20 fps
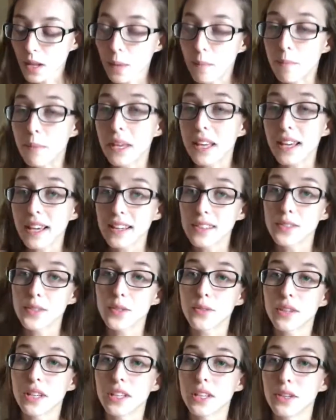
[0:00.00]
because
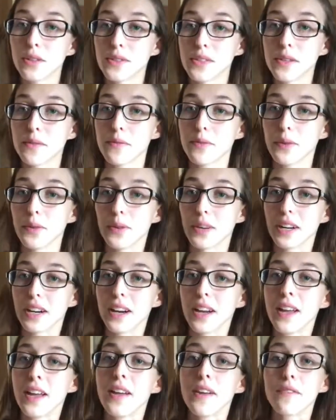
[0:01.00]
you can use it
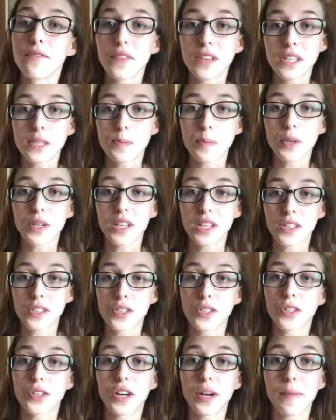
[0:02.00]
for Facebook,
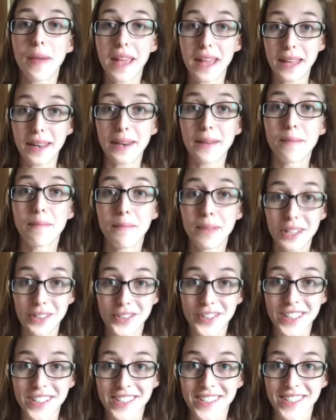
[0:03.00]
Instagram, and
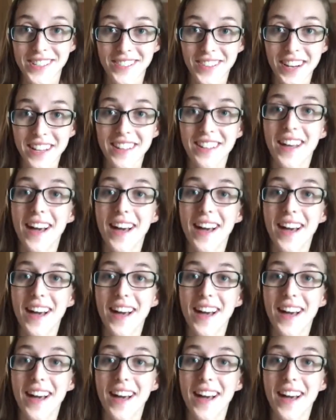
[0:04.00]
Pinterest, right?